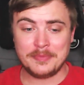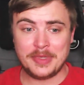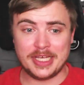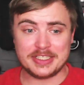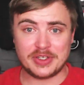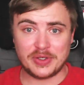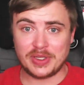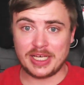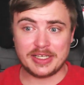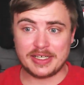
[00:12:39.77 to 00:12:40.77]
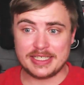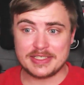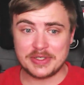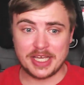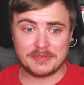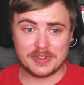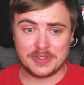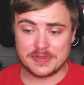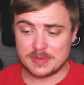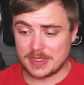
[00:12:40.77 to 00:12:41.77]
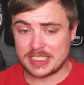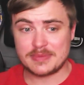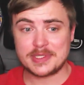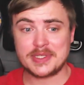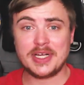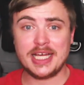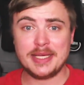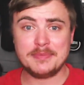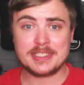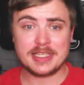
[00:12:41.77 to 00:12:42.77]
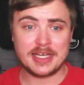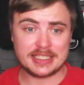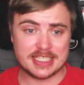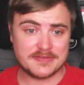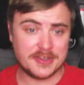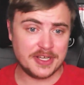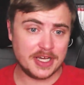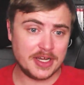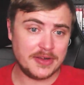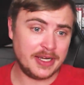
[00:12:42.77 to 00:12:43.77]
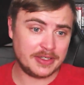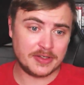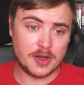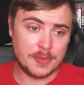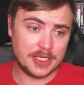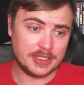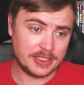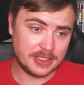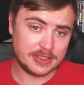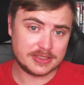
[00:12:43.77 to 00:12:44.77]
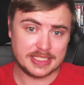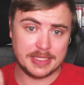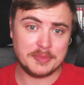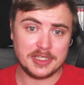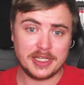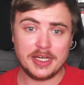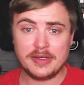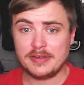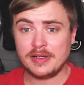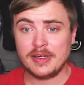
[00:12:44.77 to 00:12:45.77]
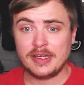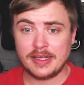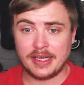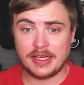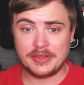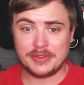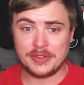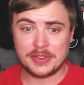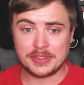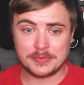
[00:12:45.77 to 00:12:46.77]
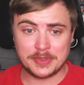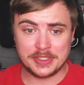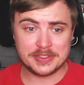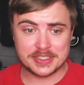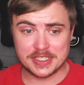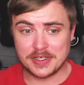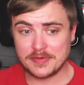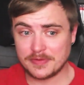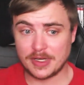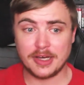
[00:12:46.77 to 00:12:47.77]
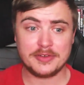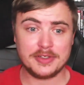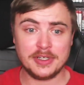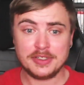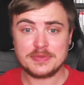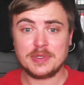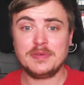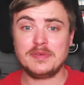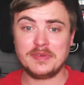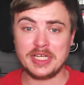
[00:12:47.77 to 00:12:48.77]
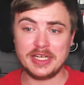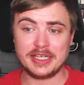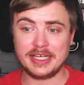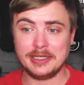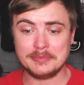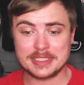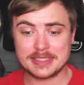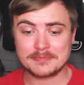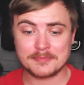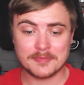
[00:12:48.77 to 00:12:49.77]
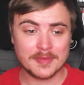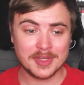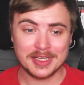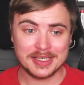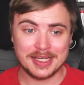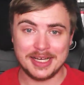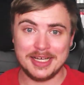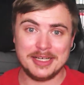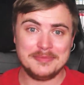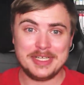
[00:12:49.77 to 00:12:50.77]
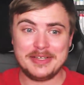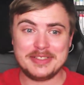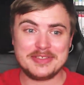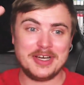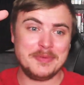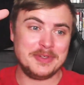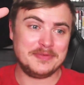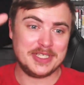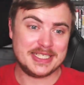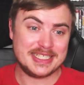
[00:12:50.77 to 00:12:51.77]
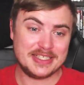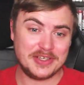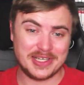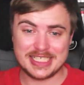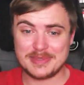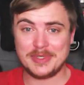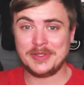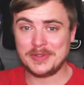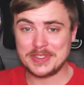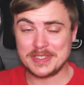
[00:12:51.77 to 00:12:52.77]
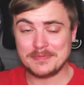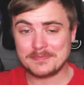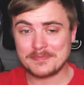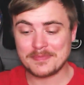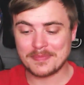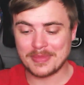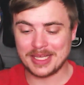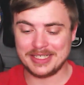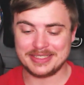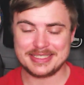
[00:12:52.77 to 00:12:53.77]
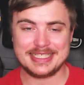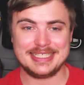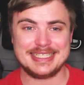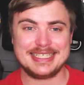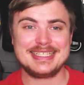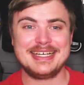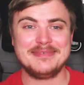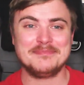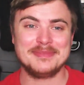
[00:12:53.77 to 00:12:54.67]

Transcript: Yeah, so good luck, guys. All you have to do is be subscribed, like this video, and comment down below, and you can win yourself $100 worth of video games. Anyway, so I've been Fixie. You guys have been awesome, and I'll see you next time.